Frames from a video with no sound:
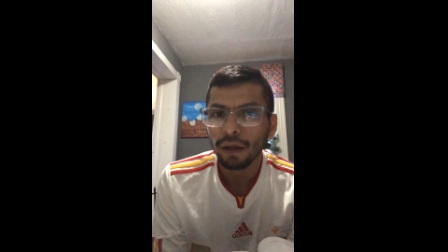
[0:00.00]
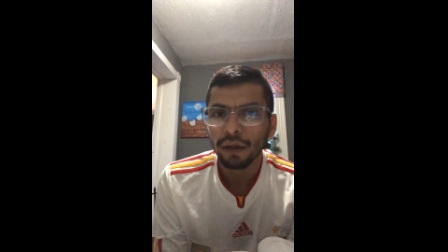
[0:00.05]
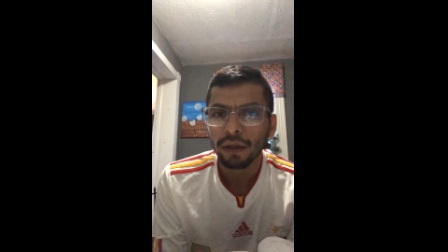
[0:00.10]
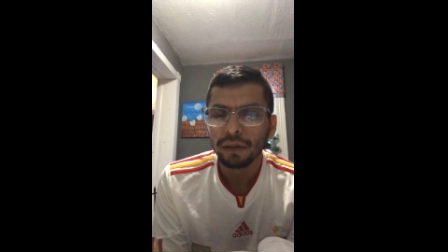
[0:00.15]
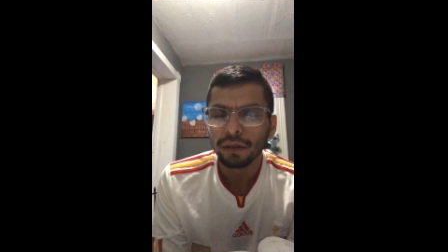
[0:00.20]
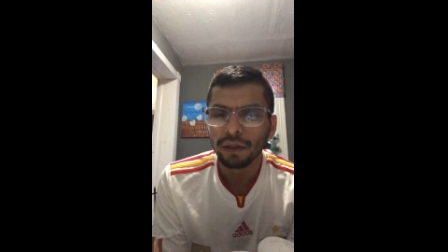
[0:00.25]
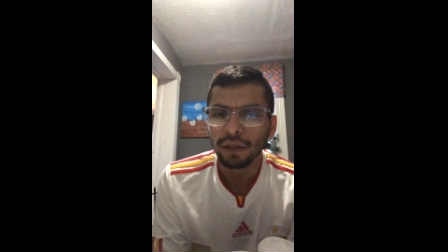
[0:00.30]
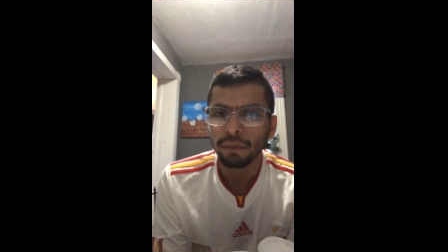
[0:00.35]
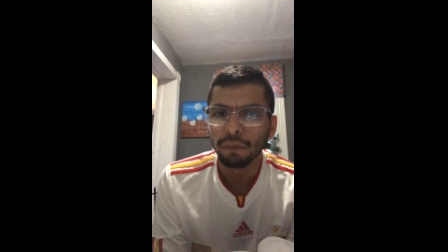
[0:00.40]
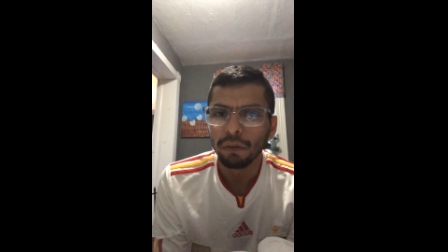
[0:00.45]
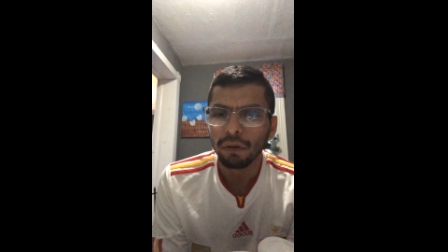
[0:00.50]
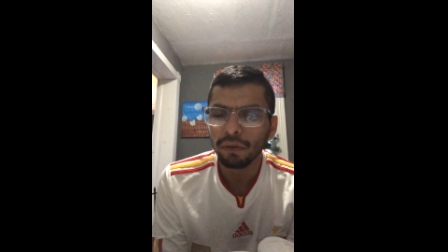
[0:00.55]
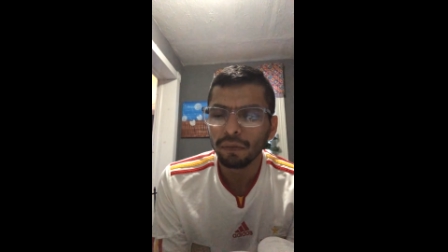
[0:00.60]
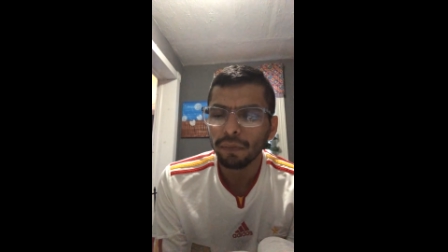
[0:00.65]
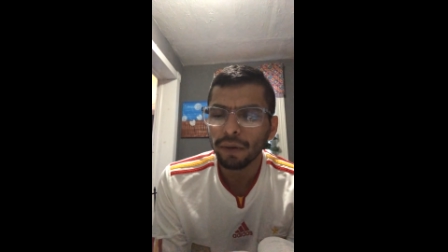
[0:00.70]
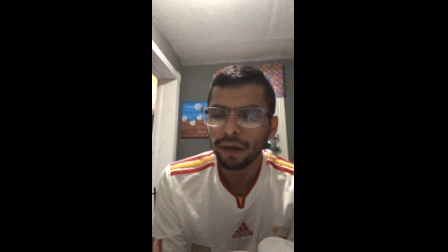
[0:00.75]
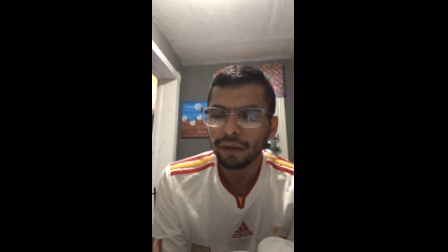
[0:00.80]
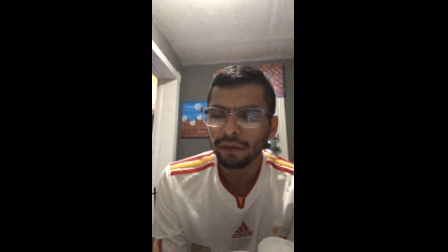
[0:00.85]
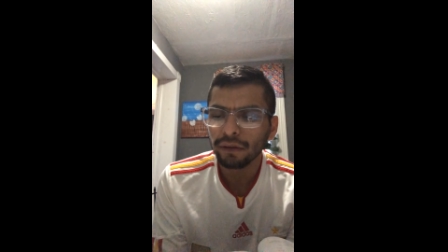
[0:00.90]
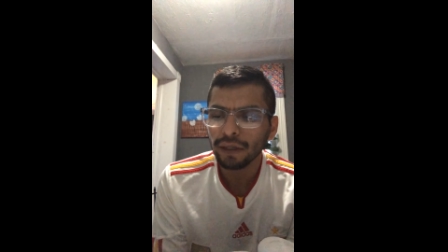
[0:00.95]
The Blue
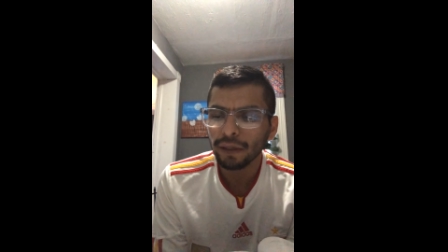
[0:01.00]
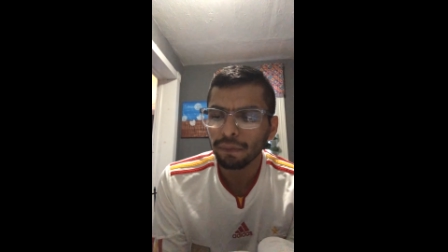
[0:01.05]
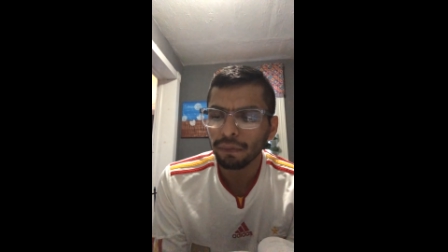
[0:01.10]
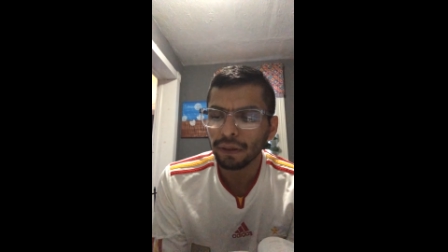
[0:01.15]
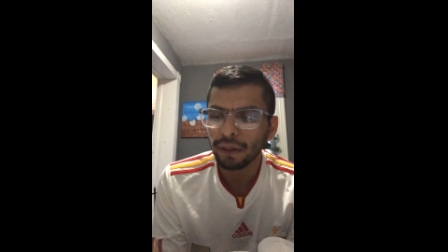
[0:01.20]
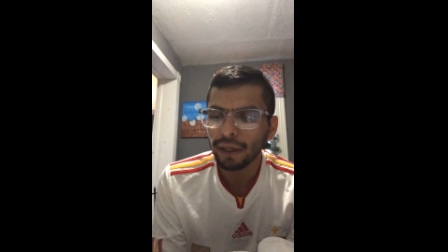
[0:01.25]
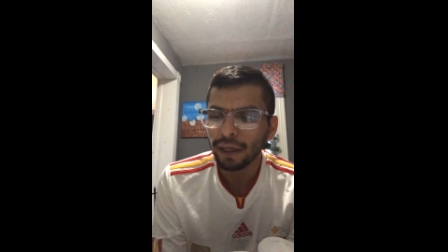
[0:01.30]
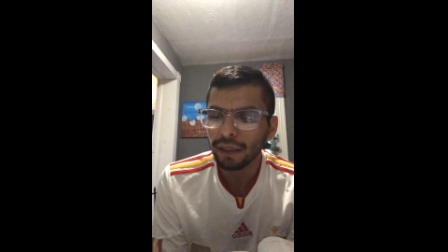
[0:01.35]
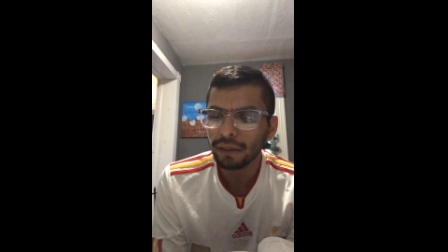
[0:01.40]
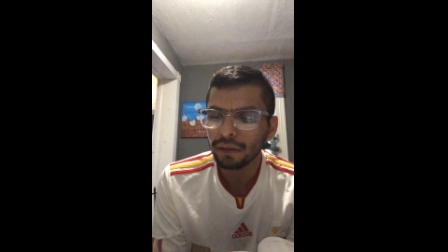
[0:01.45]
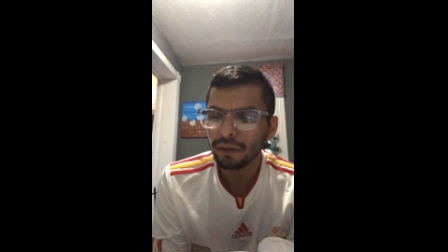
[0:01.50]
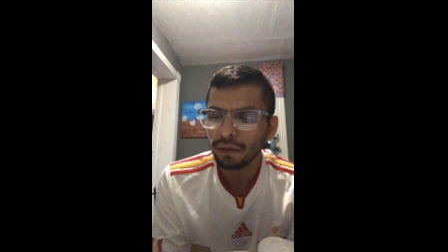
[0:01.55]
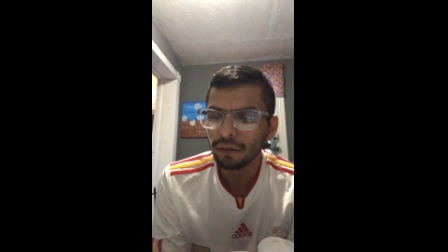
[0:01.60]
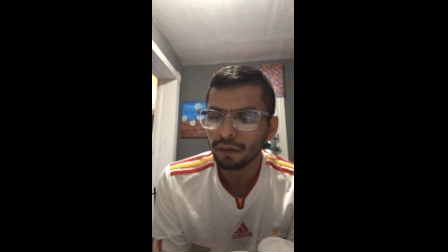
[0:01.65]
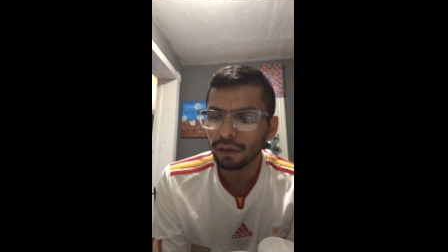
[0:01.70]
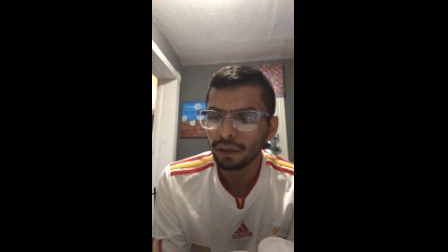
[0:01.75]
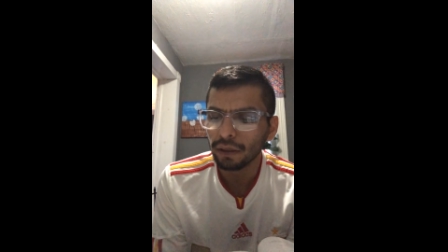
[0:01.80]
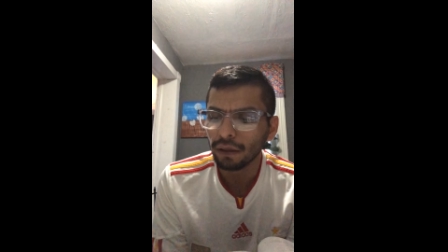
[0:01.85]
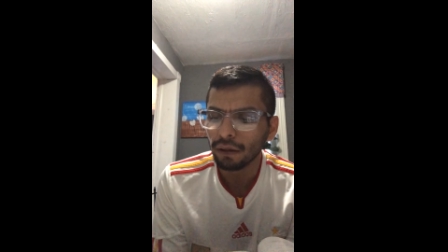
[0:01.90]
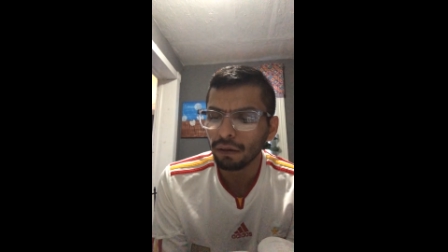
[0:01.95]
Button
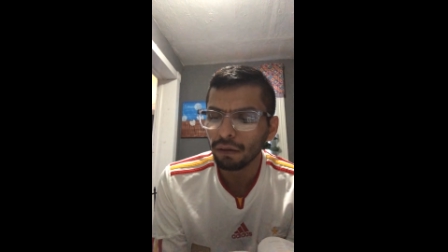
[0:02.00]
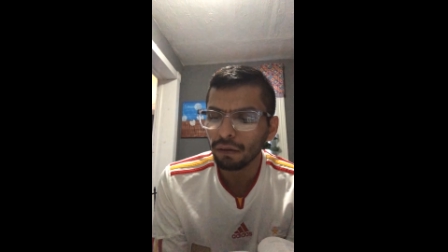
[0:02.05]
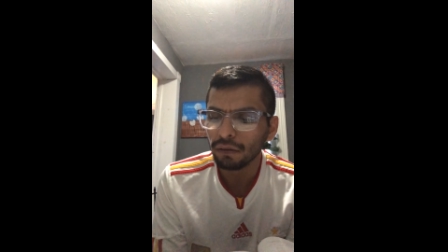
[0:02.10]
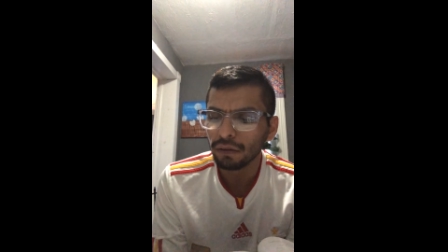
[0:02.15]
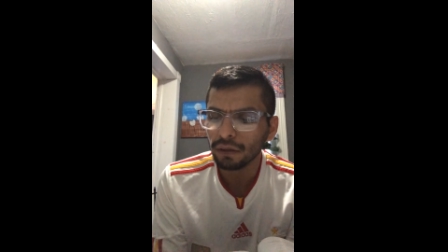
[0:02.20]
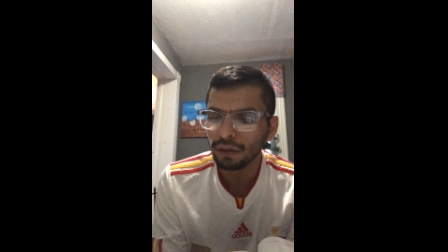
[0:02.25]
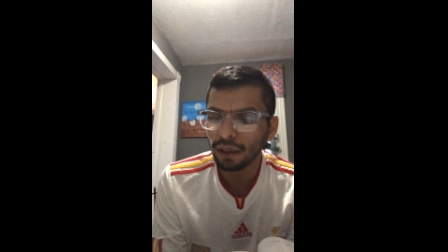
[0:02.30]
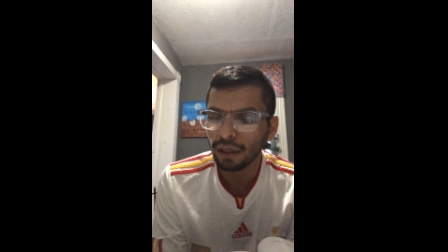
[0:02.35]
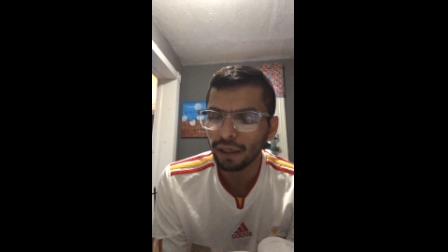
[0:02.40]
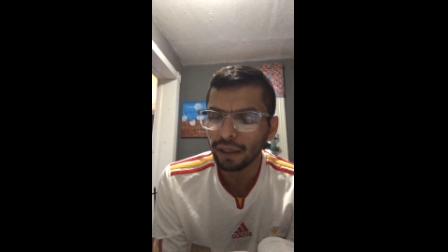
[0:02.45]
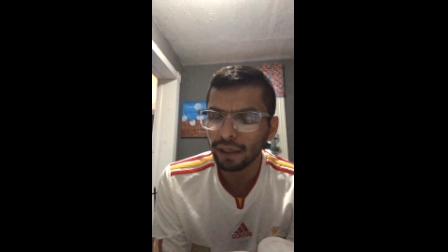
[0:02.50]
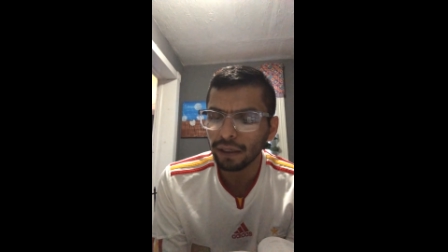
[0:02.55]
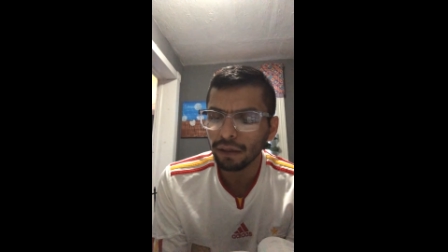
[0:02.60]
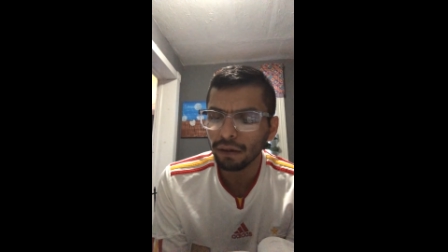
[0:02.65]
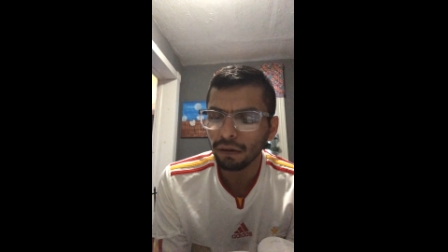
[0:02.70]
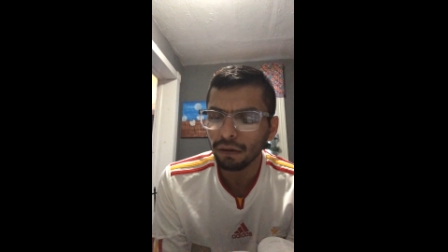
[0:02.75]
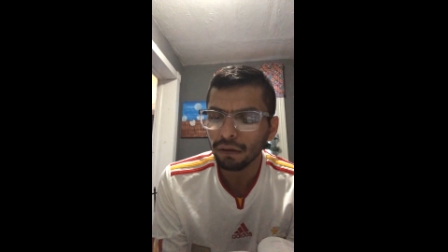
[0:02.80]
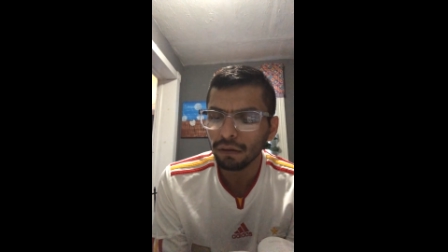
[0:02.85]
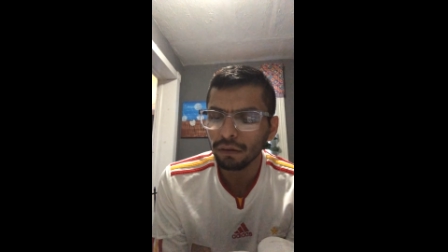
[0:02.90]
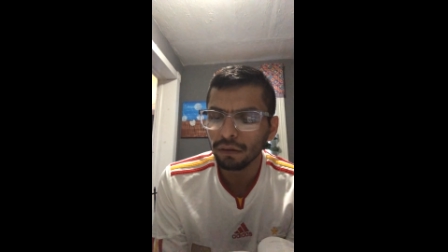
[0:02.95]
application includes
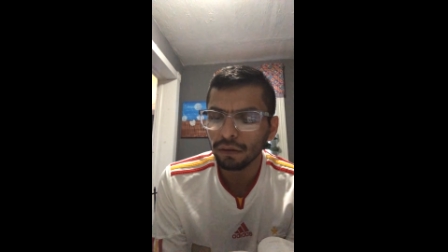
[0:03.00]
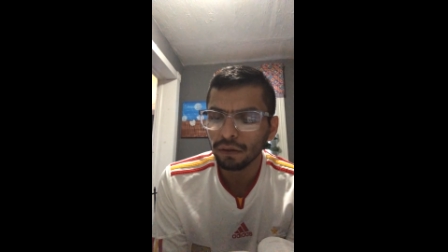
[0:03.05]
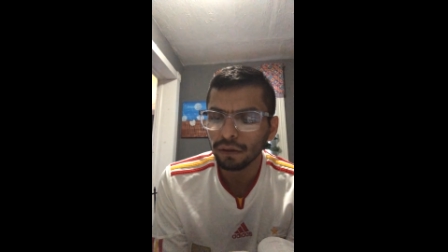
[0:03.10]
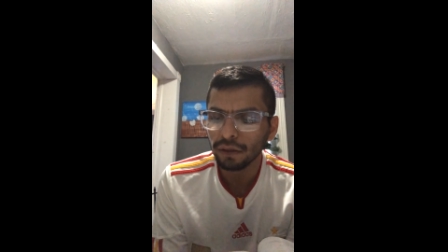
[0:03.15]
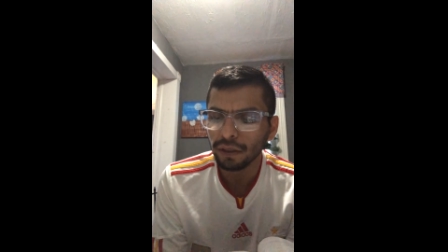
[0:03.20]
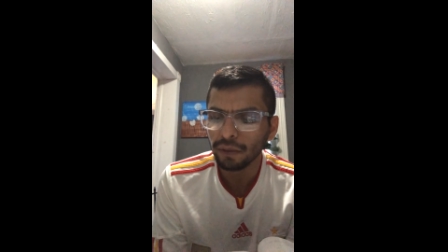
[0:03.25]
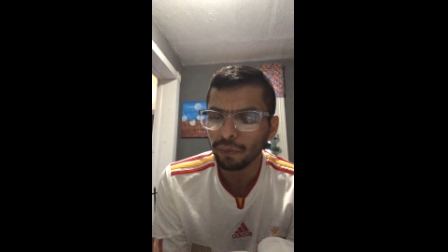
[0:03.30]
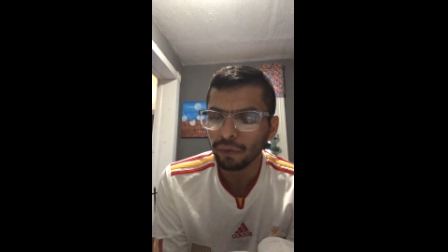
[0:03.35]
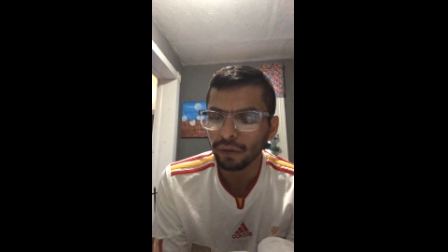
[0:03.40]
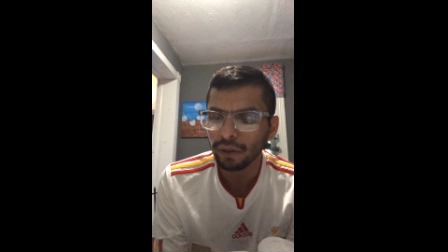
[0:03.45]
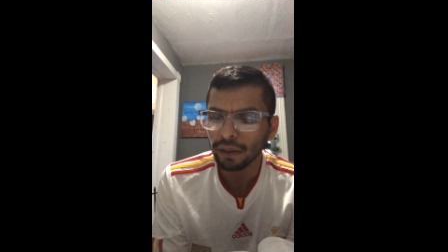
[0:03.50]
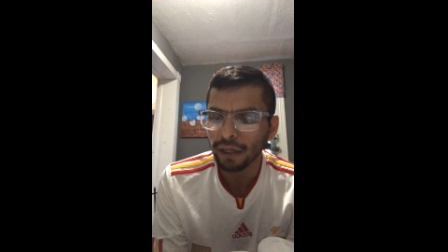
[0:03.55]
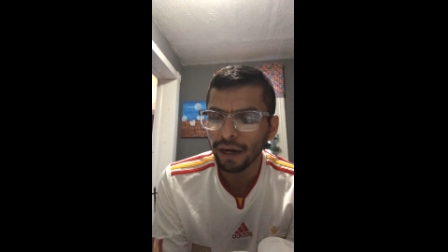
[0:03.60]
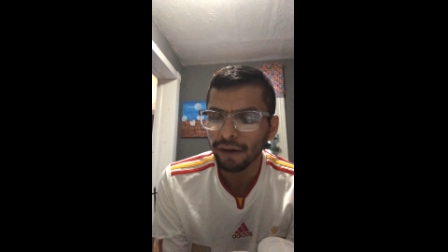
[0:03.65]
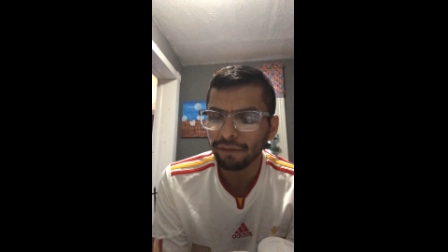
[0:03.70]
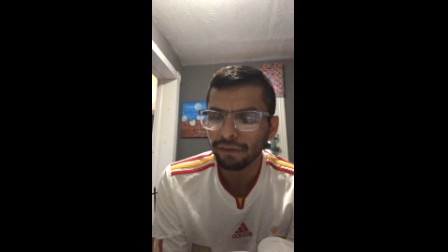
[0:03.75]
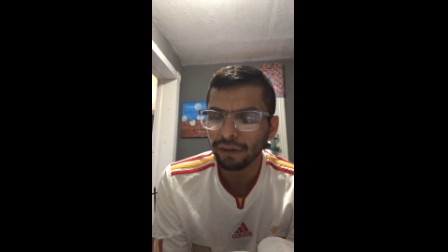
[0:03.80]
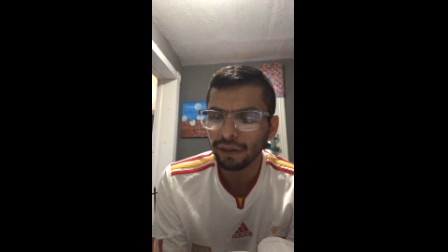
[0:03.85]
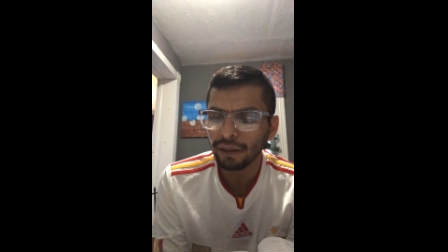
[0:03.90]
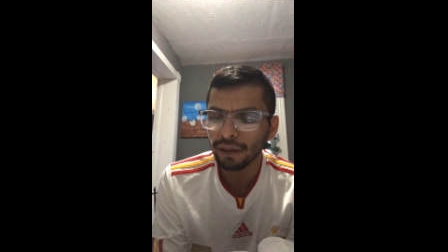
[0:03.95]
clinical,
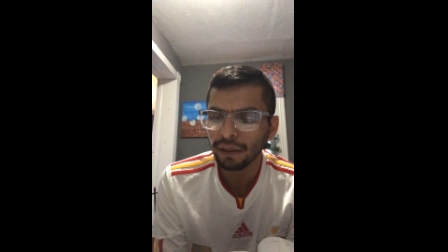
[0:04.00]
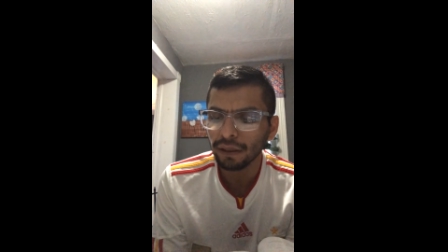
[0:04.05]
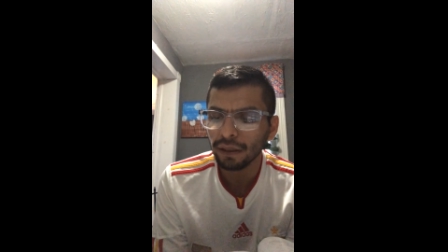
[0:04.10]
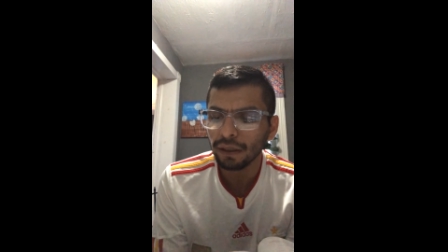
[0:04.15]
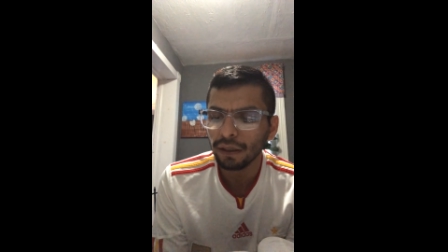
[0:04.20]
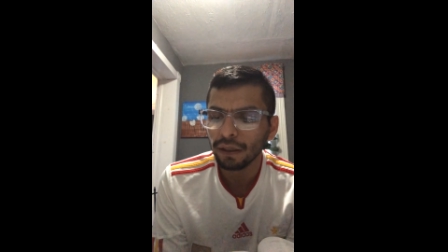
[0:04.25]
demographic,